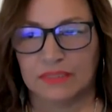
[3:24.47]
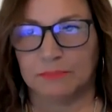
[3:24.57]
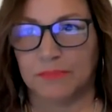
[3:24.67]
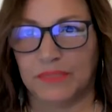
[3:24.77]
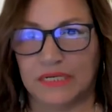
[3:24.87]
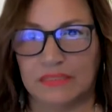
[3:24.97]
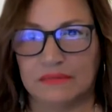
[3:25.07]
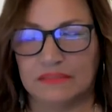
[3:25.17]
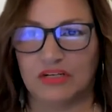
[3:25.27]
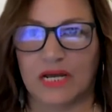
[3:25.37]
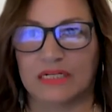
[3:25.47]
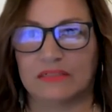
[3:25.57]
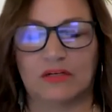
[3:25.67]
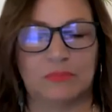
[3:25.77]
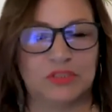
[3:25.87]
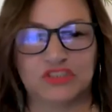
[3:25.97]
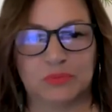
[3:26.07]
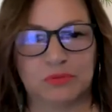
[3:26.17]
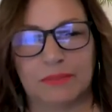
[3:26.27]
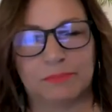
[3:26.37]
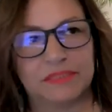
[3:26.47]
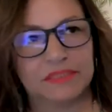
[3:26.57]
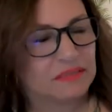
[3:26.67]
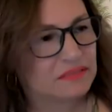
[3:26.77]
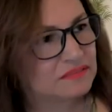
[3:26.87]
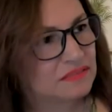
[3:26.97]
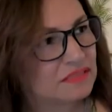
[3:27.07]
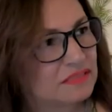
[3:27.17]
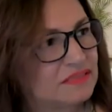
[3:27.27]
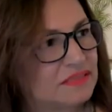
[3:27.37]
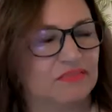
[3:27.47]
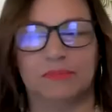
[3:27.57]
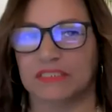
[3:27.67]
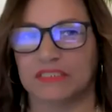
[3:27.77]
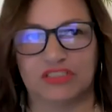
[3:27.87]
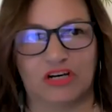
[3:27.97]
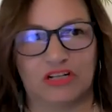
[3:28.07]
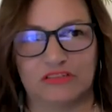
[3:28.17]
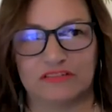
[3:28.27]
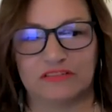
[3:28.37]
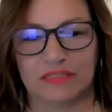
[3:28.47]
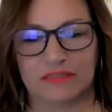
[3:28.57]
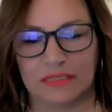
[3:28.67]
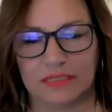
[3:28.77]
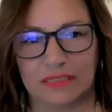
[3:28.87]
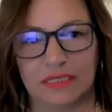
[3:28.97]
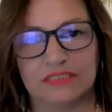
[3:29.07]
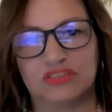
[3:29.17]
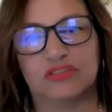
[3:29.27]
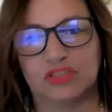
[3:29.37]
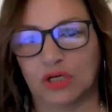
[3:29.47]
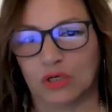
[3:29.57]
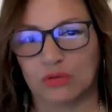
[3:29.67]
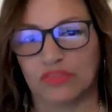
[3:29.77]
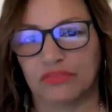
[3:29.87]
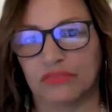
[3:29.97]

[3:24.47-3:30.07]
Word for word: been, you know, had a commercial property, let's say it's seven million dollars, and they into the loan,